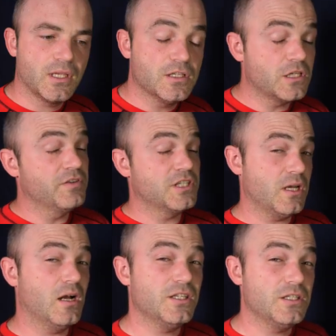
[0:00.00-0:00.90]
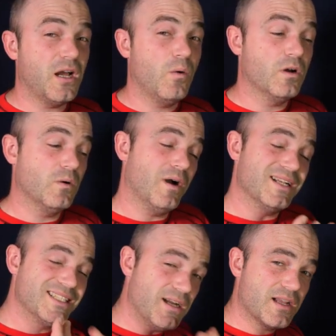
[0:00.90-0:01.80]
So for starters, I want quite a
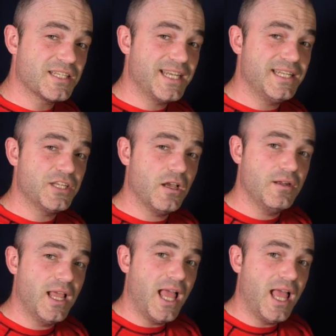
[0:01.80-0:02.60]
dark skin tone,